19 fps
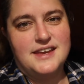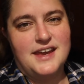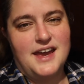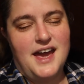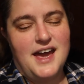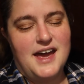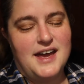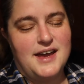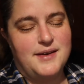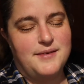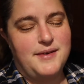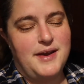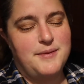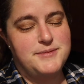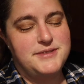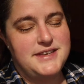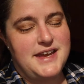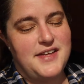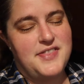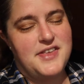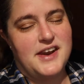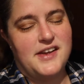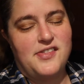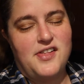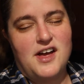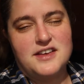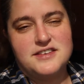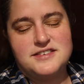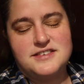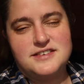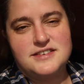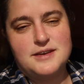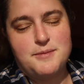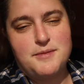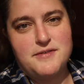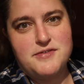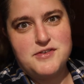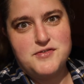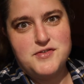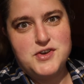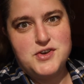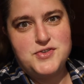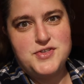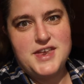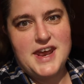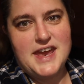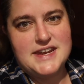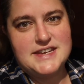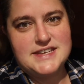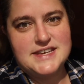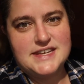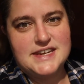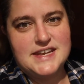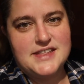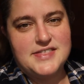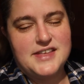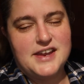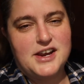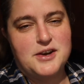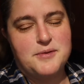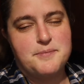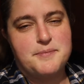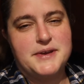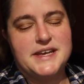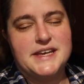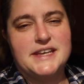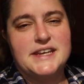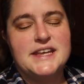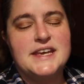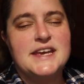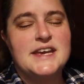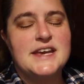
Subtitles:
I'm sad that I lost some of the food that I did in there, but